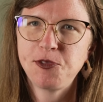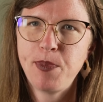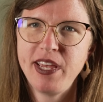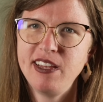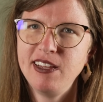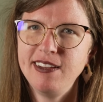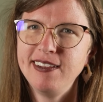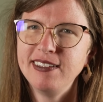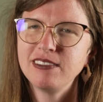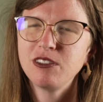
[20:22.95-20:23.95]

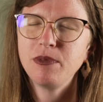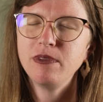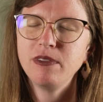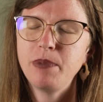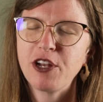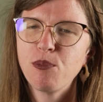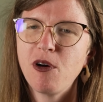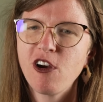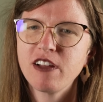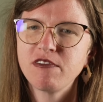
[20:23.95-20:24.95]
spent the better
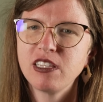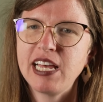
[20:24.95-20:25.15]
part of the